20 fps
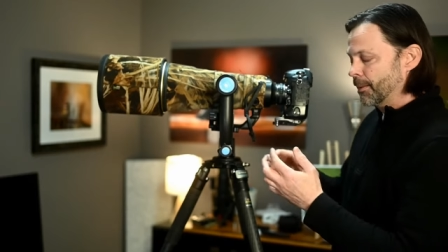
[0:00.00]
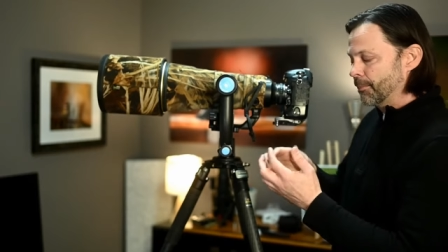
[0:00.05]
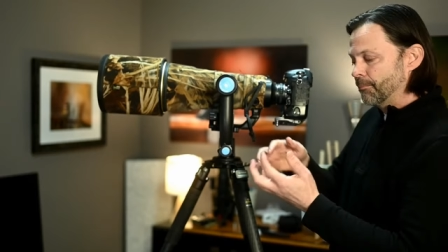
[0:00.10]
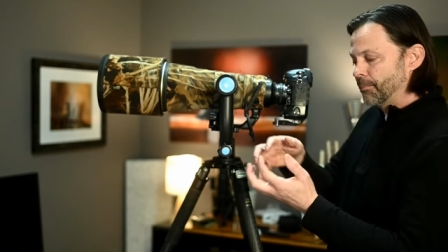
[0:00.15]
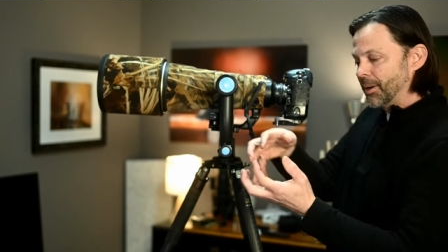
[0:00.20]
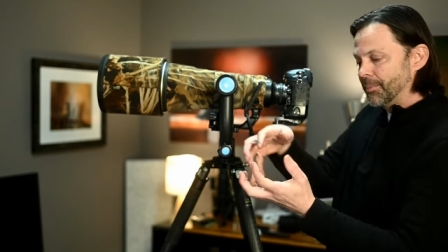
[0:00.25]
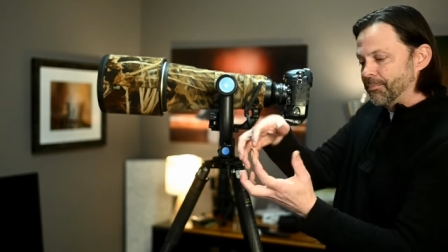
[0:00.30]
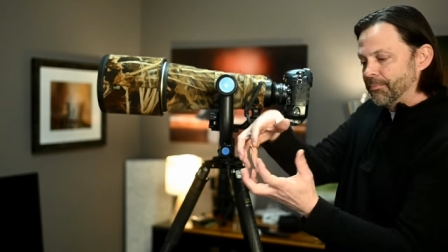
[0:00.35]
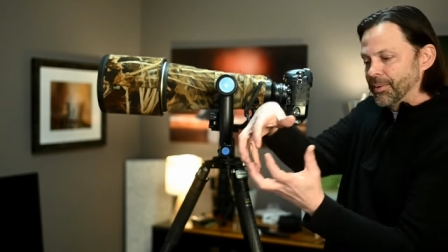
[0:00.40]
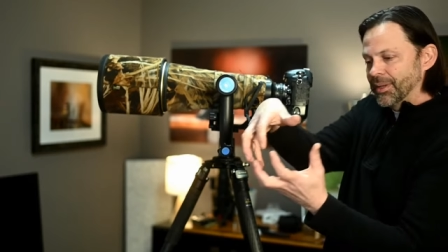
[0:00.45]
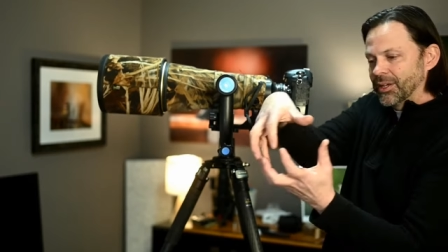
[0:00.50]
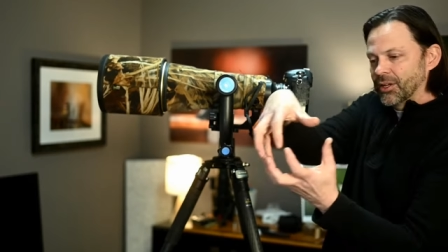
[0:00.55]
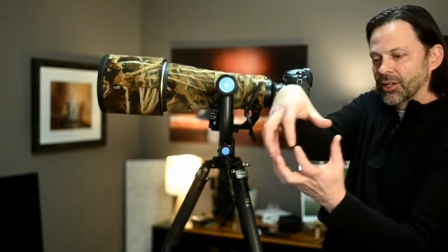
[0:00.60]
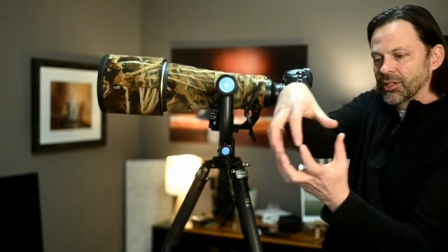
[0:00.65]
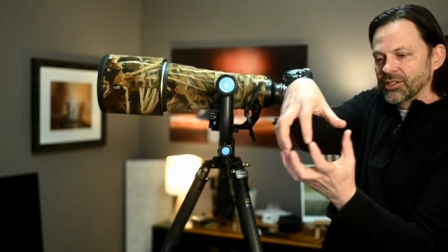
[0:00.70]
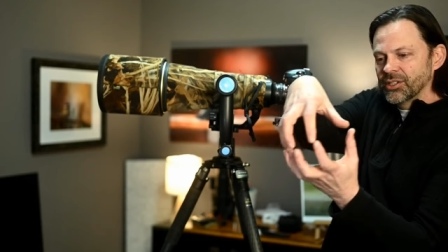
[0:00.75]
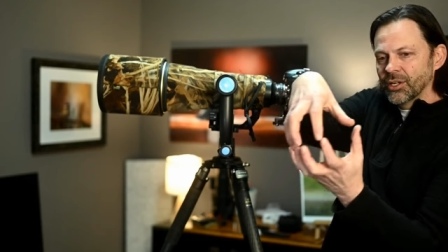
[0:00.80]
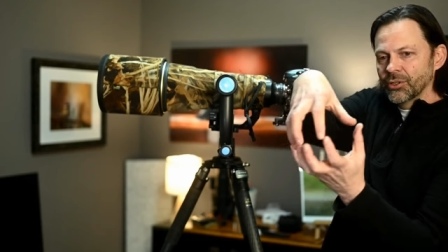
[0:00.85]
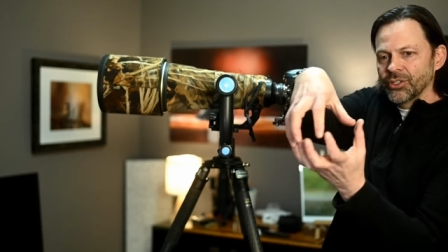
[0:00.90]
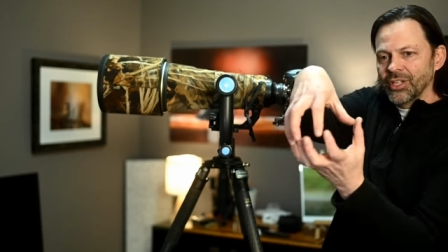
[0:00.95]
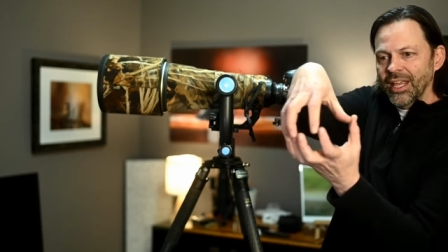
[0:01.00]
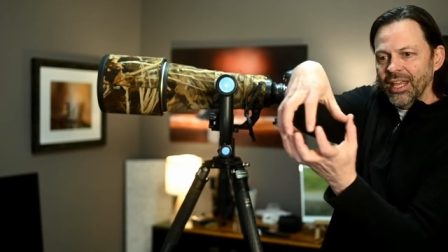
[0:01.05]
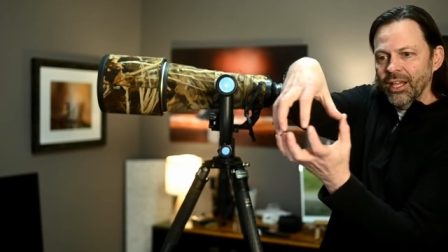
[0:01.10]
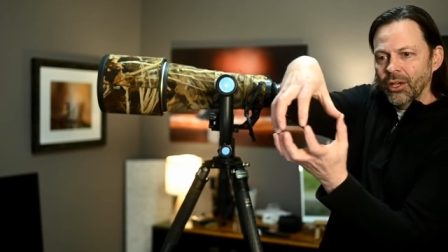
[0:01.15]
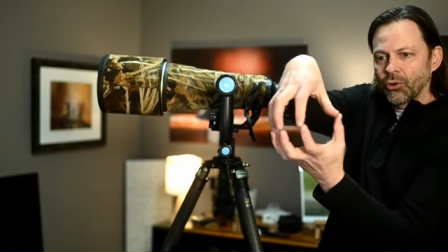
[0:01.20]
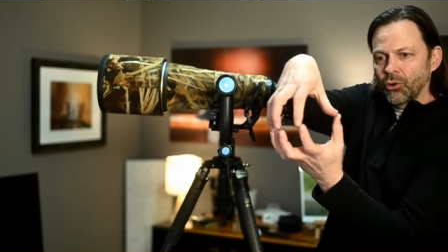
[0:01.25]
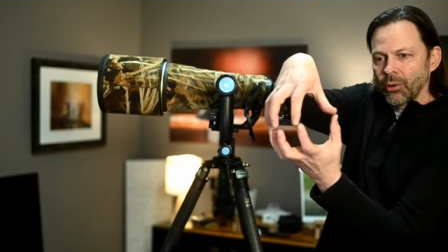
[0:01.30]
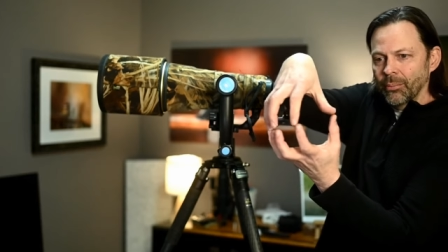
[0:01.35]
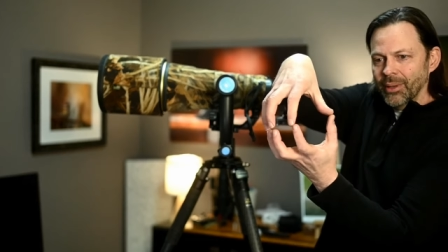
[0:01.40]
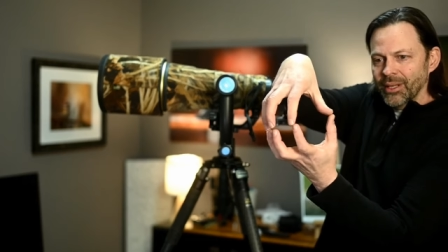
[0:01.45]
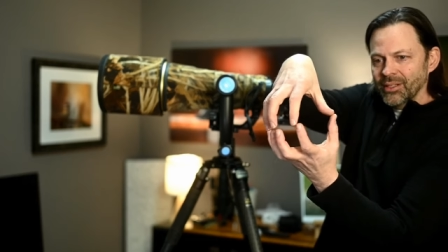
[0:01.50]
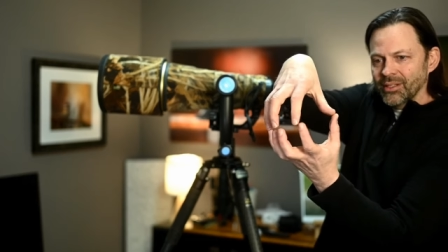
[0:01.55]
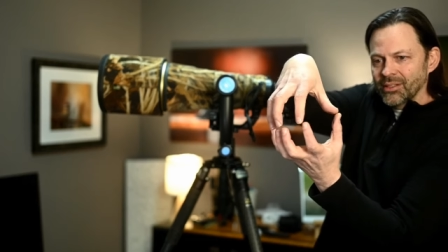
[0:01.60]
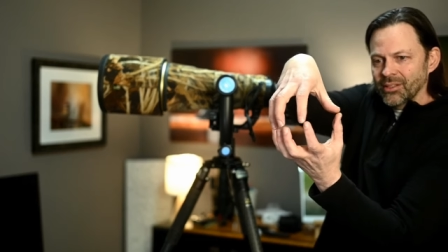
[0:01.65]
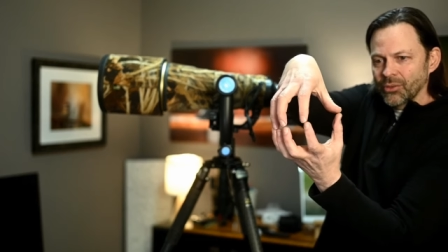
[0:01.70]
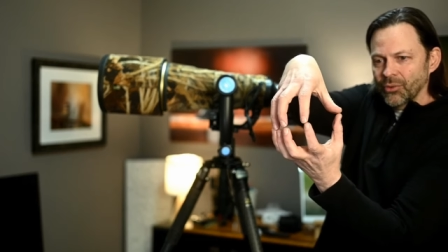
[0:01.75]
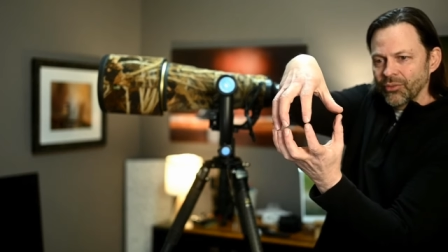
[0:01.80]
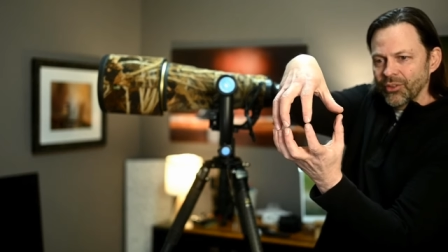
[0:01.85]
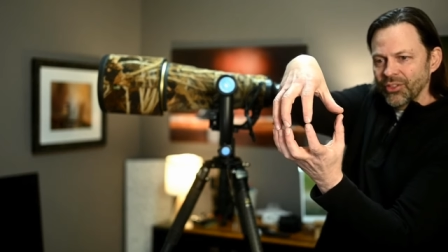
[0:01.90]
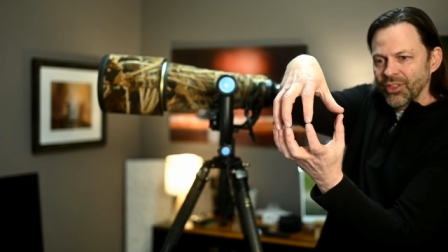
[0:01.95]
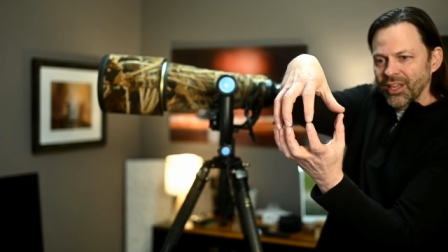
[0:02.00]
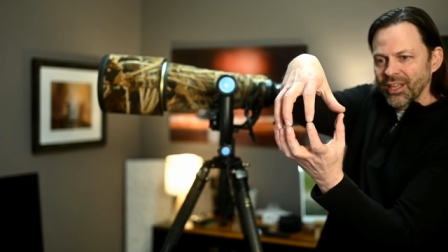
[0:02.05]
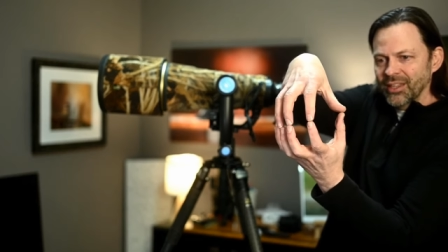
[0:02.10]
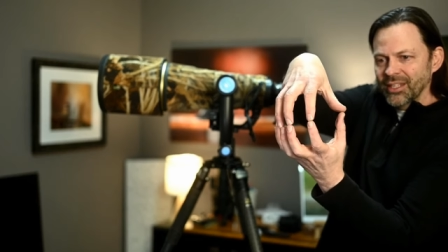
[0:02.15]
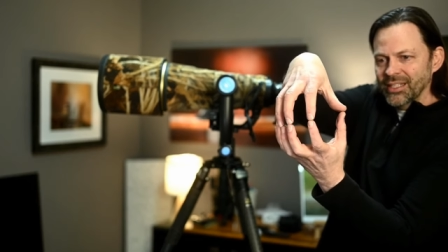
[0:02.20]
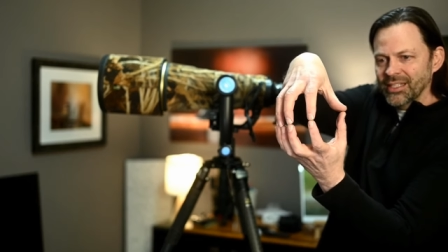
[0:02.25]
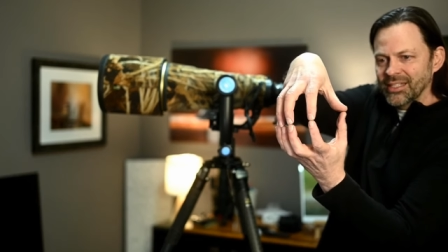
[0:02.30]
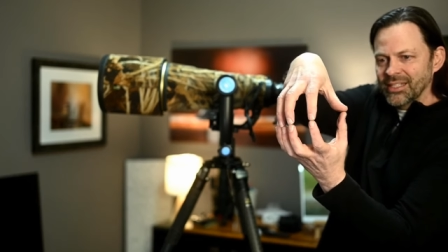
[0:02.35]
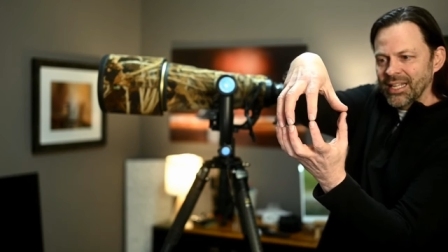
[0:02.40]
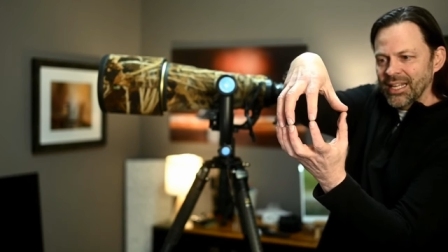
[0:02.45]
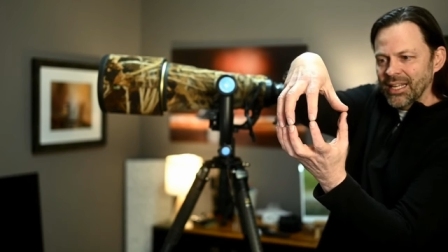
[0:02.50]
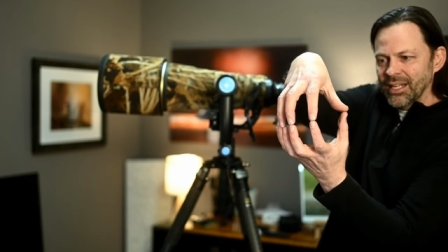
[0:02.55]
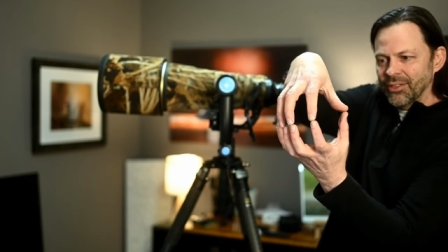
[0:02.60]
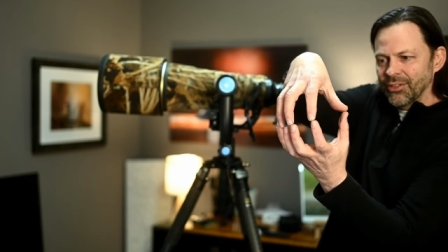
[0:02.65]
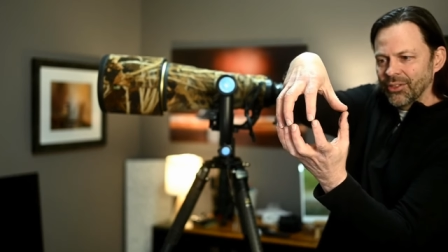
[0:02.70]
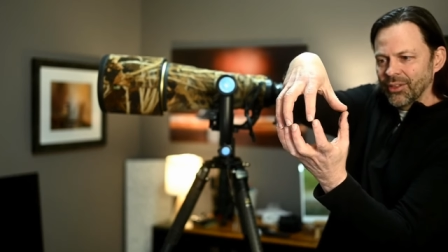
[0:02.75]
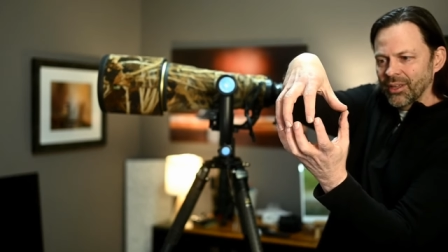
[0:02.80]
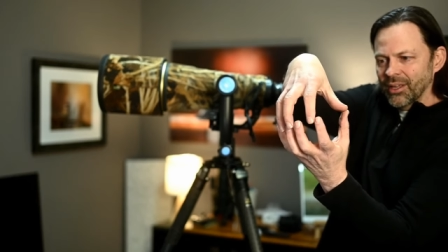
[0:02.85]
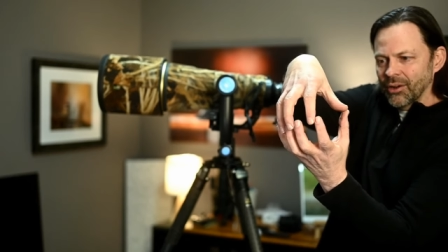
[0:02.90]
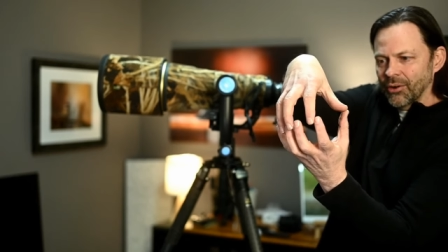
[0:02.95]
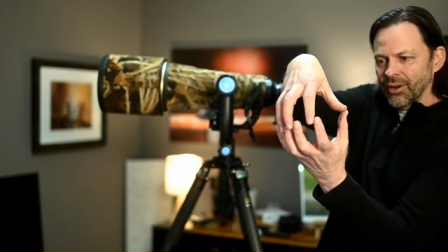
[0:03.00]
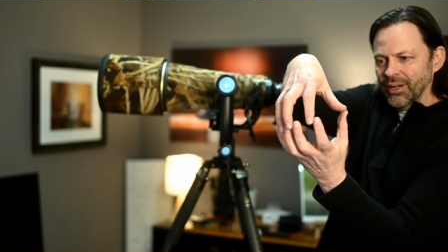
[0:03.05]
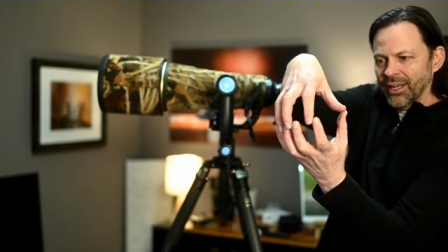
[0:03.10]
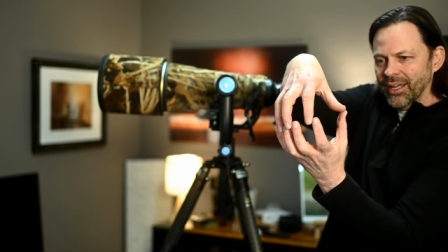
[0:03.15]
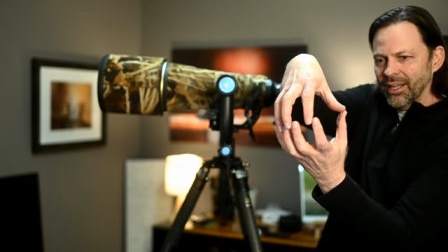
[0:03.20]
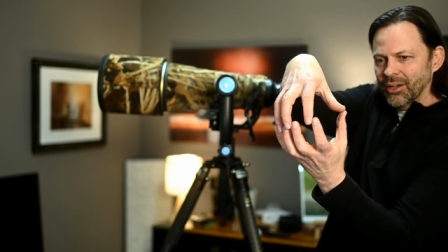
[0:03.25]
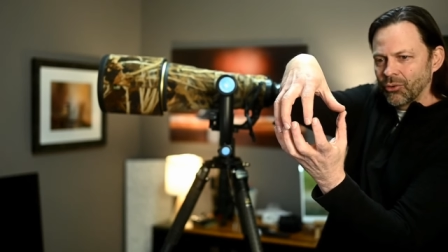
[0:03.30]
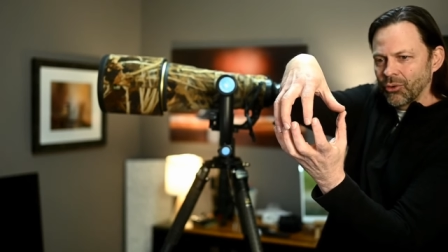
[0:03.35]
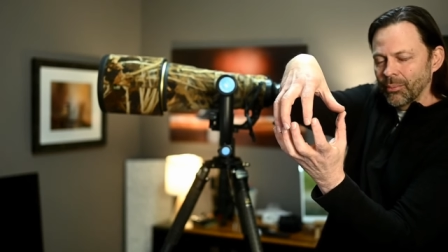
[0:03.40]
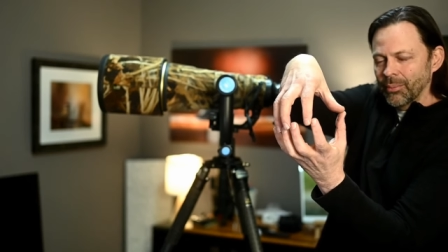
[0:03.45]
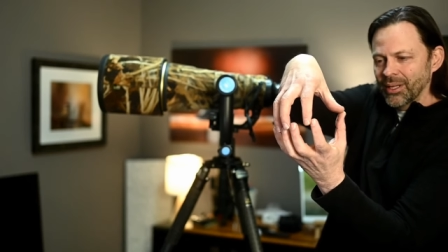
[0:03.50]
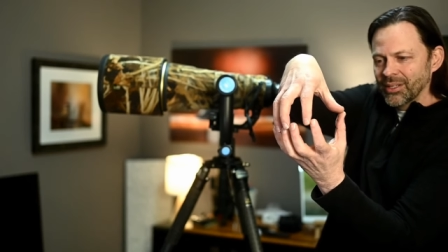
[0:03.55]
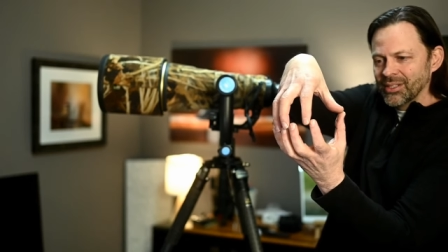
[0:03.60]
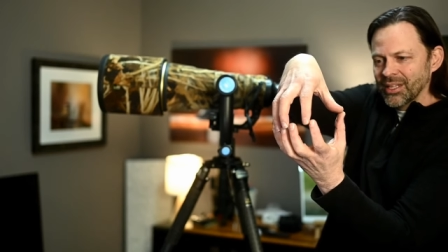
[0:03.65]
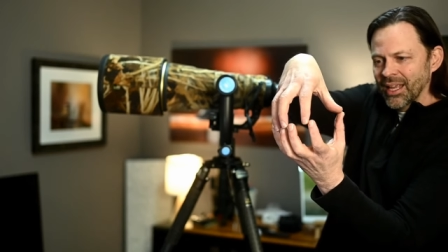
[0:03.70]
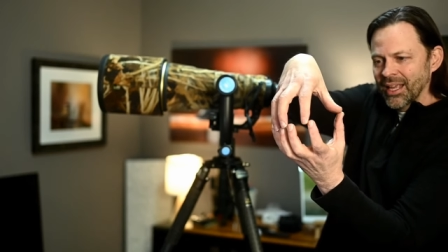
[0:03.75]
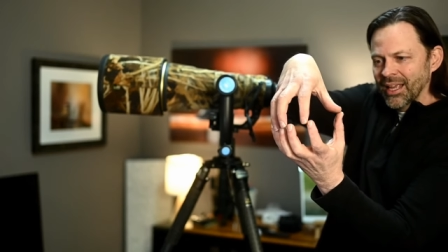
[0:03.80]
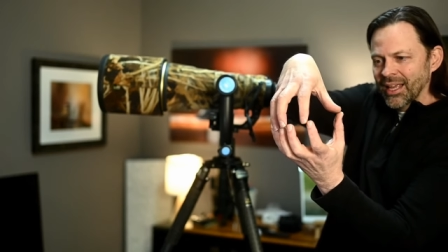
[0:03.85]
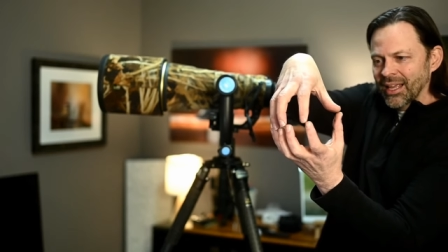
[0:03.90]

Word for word: But because there's increments, so if you think of these teeth are in increments,